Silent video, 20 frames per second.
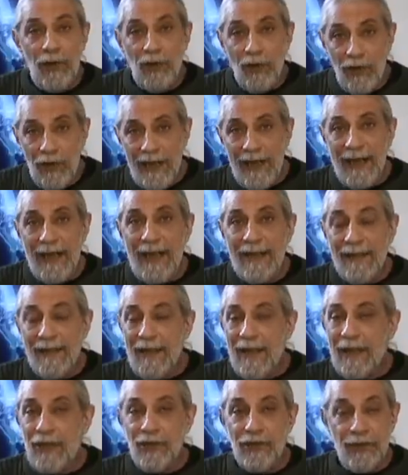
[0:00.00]
we're looking at
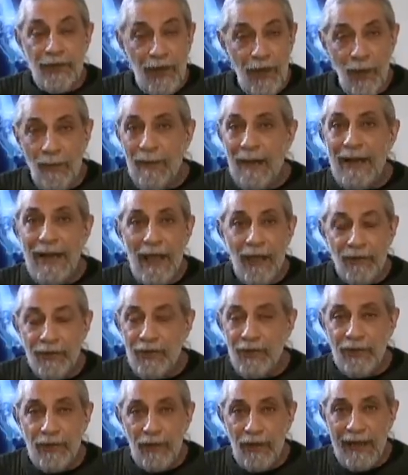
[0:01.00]
things nobody
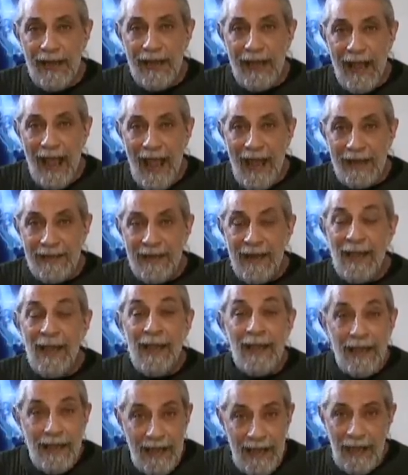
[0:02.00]
else is looking at
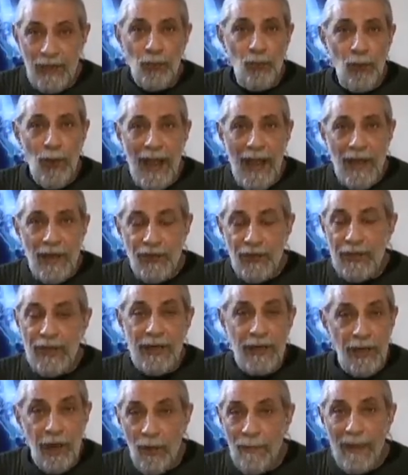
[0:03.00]
in ways
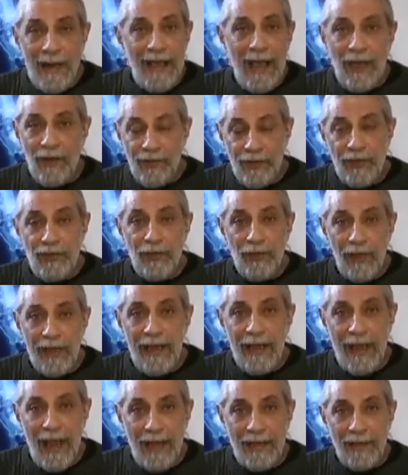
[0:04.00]
that nobody else is
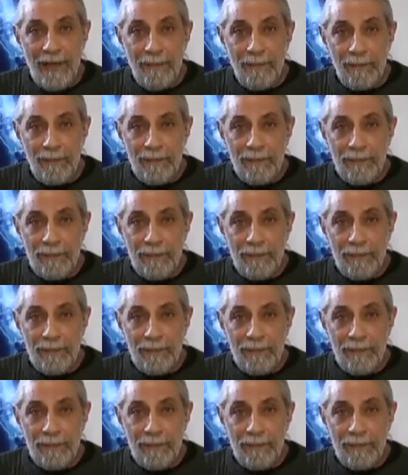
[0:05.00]
looking at them.